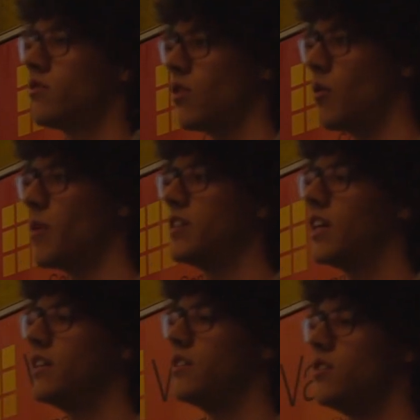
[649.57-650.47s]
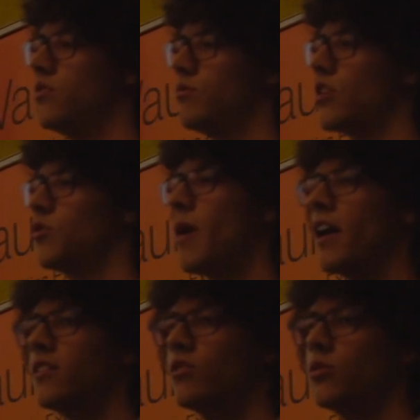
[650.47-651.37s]
So basically this is
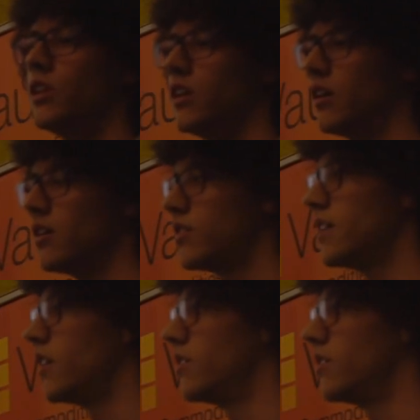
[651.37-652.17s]
transparent to the sender